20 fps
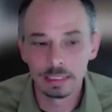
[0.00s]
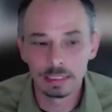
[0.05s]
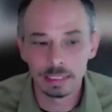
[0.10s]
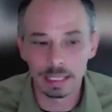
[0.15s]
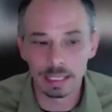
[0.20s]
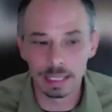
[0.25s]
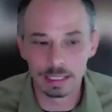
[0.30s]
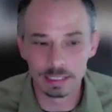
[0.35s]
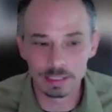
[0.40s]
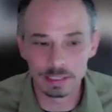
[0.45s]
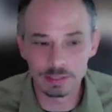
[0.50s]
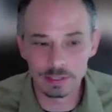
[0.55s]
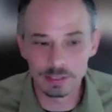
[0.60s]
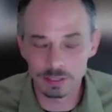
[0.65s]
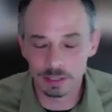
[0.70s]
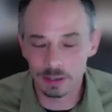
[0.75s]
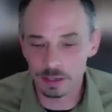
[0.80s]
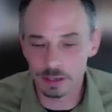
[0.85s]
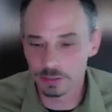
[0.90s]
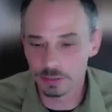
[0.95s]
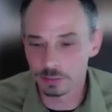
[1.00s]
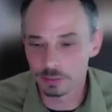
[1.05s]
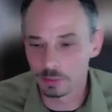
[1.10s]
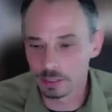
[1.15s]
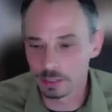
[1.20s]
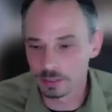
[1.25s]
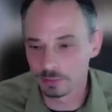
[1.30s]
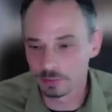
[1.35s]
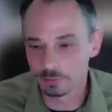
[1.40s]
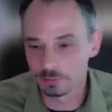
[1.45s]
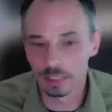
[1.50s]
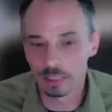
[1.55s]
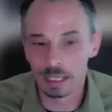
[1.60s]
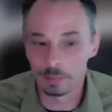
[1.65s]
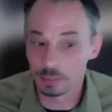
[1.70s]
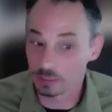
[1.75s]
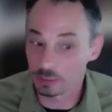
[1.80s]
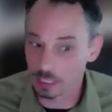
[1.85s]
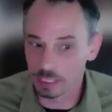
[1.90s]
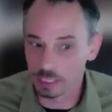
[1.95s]
And this is a consequence of
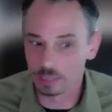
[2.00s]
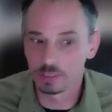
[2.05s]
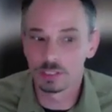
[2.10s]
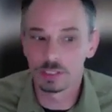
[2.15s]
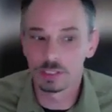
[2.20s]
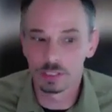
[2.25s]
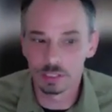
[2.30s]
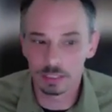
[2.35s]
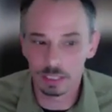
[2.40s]
climate change.